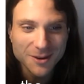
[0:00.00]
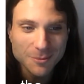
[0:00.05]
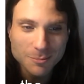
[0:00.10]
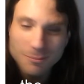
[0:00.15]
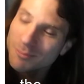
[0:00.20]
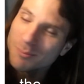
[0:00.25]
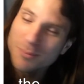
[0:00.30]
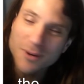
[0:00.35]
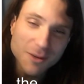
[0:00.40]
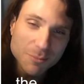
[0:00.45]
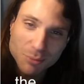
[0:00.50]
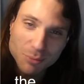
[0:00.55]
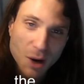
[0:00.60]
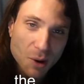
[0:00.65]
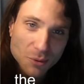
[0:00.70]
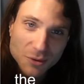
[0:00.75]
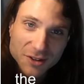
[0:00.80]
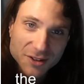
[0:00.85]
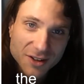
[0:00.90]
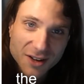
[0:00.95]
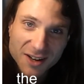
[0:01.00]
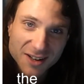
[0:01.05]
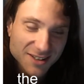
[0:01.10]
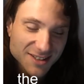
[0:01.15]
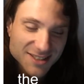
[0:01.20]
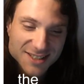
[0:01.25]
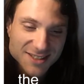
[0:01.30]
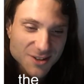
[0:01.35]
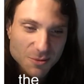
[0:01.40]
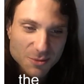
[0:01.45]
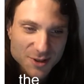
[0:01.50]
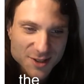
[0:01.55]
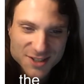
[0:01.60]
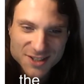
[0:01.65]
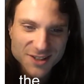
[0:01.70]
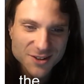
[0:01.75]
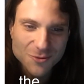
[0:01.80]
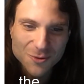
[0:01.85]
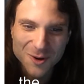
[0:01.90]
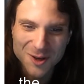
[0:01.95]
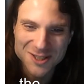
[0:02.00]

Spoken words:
but probably not, because nobody's going to watch